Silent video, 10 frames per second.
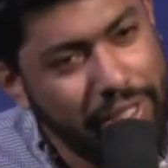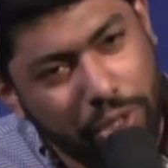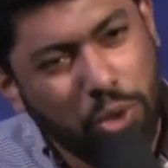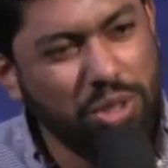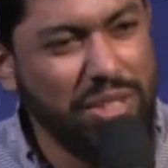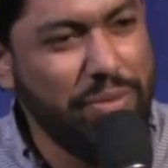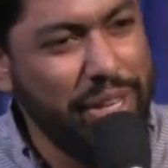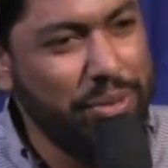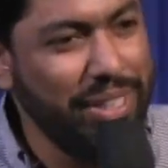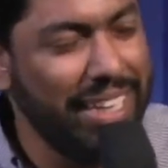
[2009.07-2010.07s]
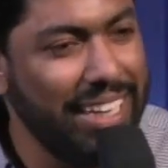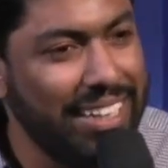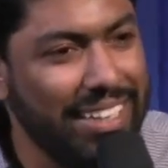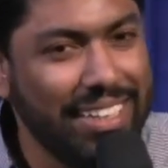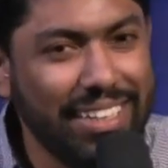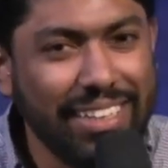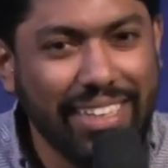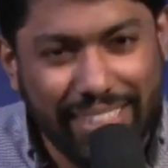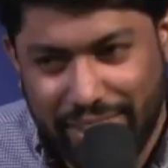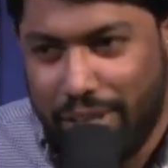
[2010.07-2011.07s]
you use Him when you need,
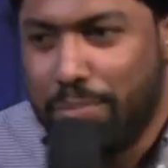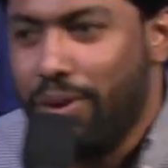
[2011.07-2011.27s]
He's in your